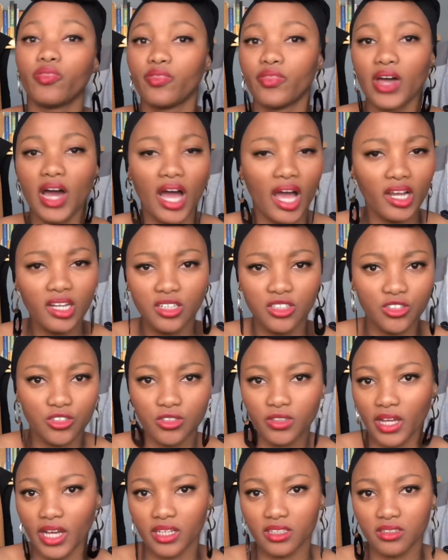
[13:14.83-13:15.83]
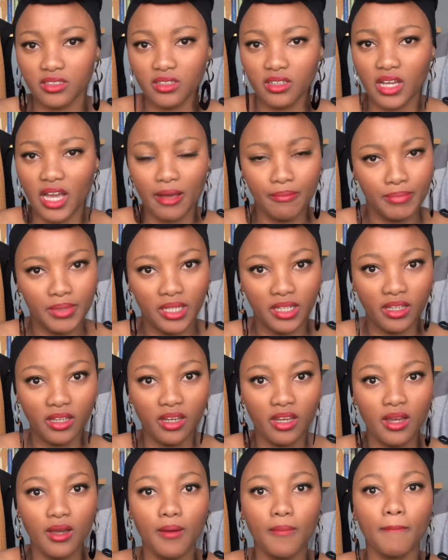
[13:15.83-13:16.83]
I can do that happily.
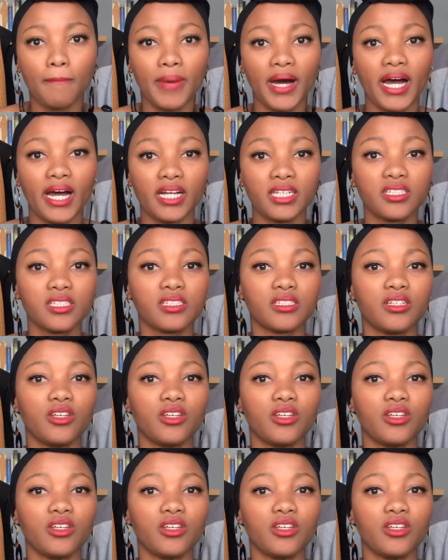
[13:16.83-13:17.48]
But